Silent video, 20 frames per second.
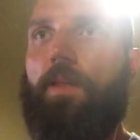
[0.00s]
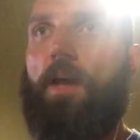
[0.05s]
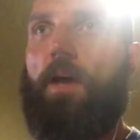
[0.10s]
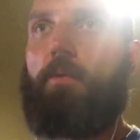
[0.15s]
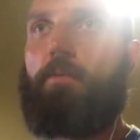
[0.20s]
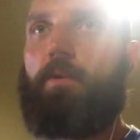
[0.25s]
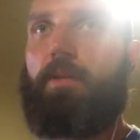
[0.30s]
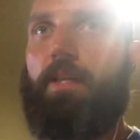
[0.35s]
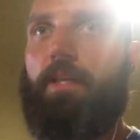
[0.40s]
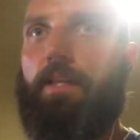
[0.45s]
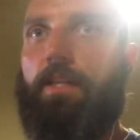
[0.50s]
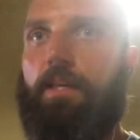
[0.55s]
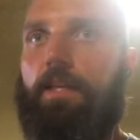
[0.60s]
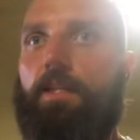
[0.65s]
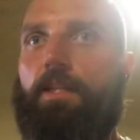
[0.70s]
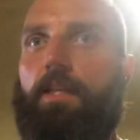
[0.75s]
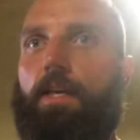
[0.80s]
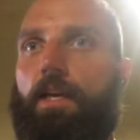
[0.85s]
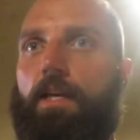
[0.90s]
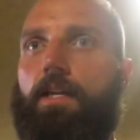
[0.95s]
I really
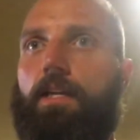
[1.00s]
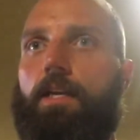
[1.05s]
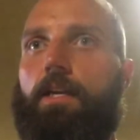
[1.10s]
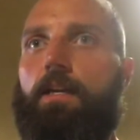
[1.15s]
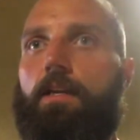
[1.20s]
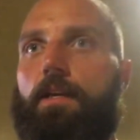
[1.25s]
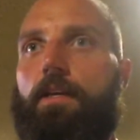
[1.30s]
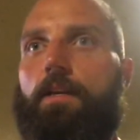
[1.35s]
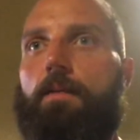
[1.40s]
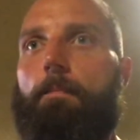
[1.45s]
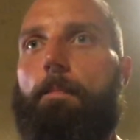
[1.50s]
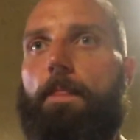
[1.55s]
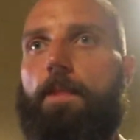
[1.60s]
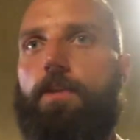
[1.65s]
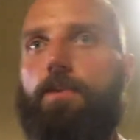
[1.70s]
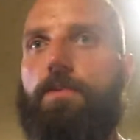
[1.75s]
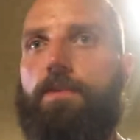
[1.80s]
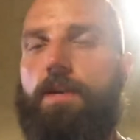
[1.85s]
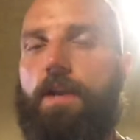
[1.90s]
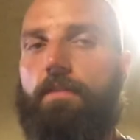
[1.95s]
think that
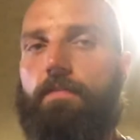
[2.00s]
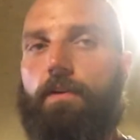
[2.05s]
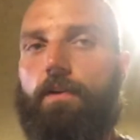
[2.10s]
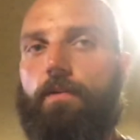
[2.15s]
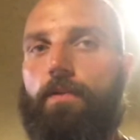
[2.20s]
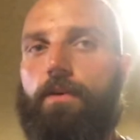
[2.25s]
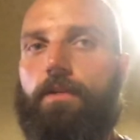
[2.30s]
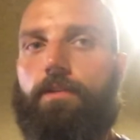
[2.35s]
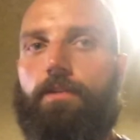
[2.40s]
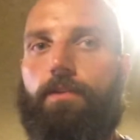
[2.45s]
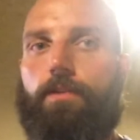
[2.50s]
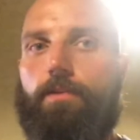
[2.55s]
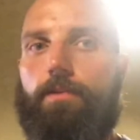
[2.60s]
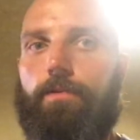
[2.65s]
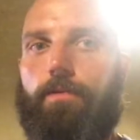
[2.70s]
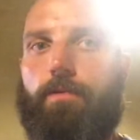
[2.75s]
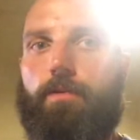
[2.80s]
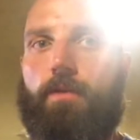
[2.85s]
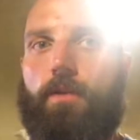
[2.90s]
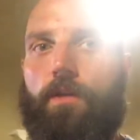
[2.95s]
you're never going
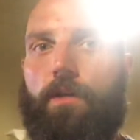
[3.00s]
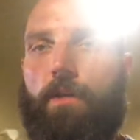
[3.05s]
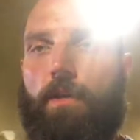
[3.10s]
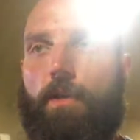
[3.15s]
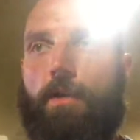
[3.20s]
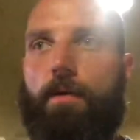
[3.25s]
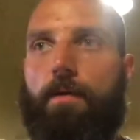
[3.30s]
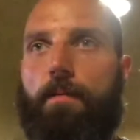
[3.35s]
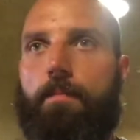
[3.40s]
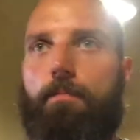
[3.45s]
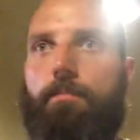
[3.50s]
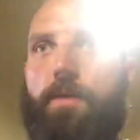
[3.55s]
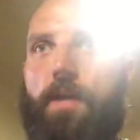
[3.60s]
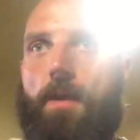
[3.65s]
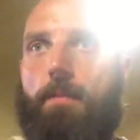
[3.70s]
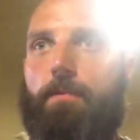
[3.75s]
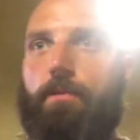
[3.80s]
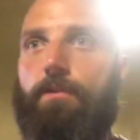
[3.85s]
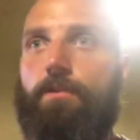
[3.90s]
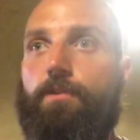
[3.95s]
to be
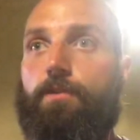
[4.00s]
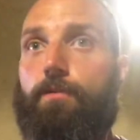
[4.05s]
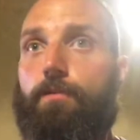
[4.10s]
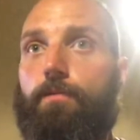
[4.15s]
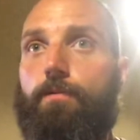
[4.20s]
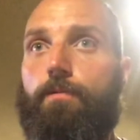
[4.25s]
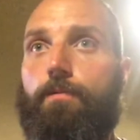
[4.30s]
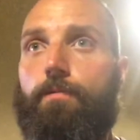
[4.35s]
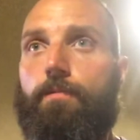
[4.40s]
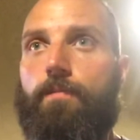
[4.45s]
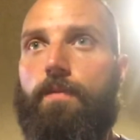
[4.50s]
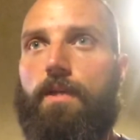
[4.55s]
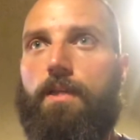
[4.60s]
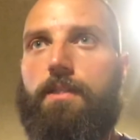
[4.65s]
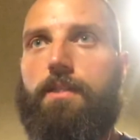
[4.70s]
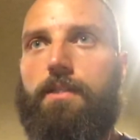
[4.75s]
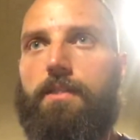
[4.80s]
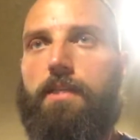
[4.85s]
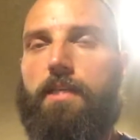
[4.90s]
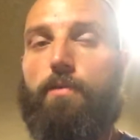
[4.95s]
able to
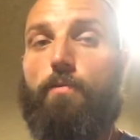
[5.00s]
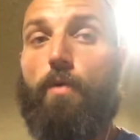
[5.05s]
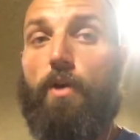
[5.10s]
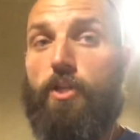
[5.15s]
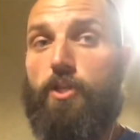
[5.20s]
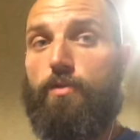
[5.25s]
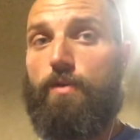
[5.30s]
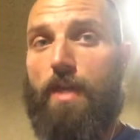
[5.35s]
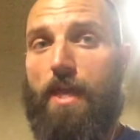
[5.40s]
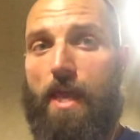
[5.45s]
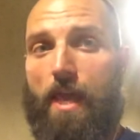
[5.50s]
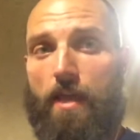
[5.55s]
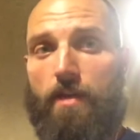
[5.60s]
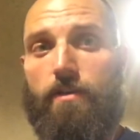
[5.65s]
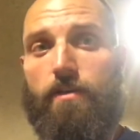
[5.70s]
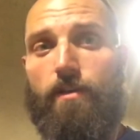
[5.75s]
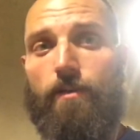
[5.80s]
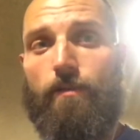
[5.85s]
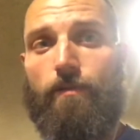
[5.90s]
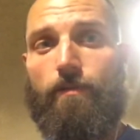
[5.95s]
see what you can
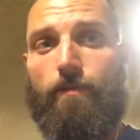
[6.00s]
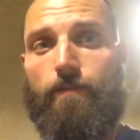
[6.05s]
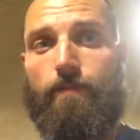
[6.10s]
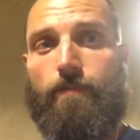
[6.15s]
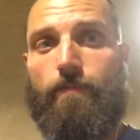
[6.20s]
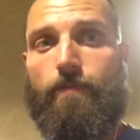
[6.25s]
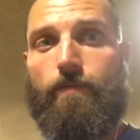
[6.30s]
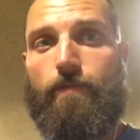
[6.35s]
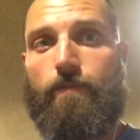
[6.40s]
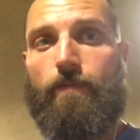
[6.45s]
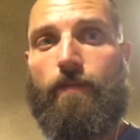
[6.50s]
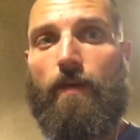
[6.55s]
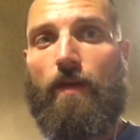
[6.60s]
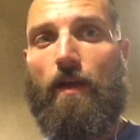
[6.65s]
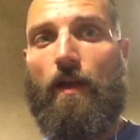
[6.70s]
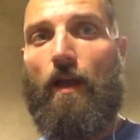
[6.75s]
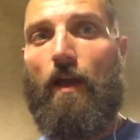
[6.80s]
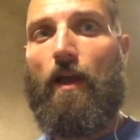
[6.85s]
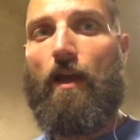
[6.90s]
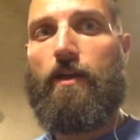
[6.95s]
do,
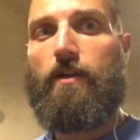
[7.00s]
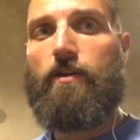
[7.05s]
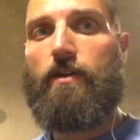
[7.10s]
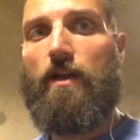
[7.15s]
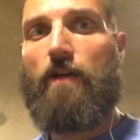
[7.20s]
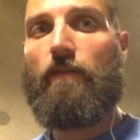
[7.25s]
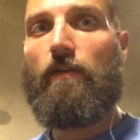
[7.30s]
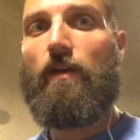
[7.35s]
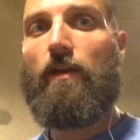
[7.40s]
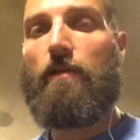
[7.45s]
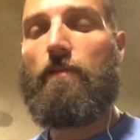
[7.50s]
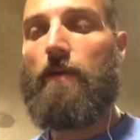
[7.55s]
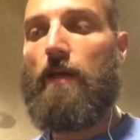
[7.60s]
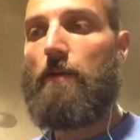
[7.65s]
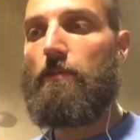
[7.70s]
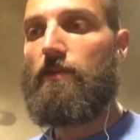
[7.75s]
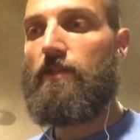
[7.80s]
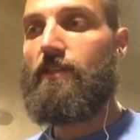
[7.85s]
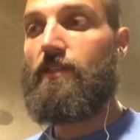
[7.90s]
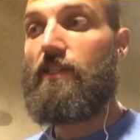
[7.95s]
and you're never going to be
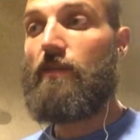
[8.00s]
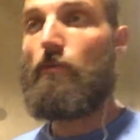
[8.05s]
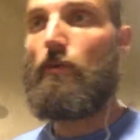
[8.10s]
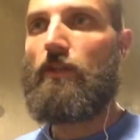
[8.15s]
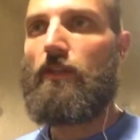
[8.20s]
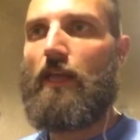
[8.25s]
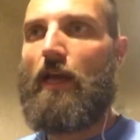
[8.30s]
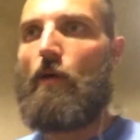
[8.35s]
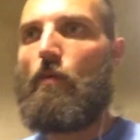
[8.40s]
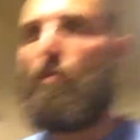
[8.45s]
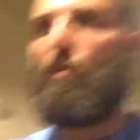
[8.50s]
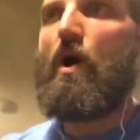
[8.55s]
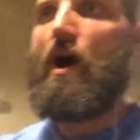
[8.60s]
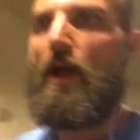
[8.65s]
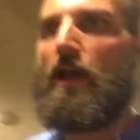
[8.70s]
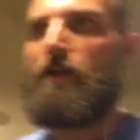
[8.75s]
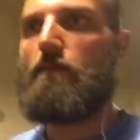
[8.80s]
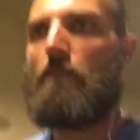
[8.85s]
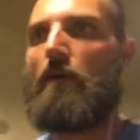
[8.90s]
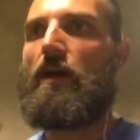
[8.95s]
able to see what that
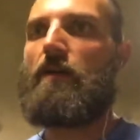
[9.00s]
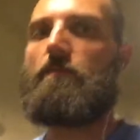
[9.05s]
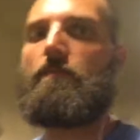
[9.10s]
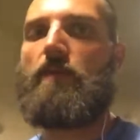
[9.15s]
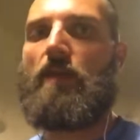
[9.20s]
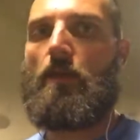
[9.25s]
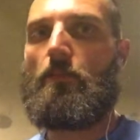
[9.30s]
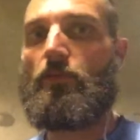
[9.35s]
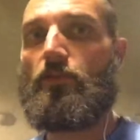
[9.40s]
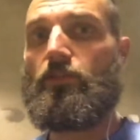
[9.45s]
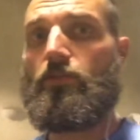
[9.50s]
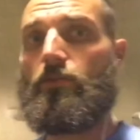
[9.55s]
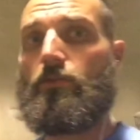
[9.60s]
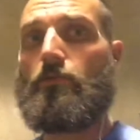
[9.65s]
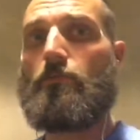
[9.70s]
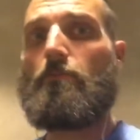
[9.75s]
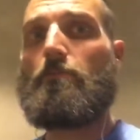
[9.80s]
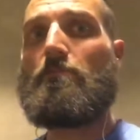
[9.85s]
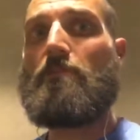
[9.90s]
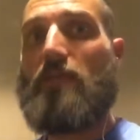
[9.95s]
wine might be able
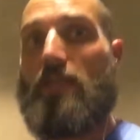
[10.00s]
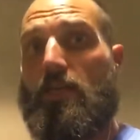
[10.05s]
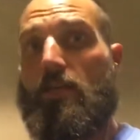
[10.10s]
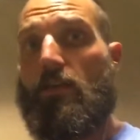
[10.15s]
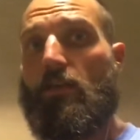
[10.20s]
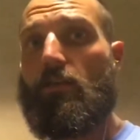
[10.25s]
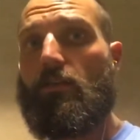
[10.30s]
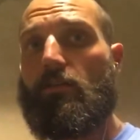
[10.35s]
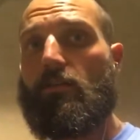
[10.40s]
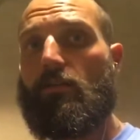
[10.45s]
to be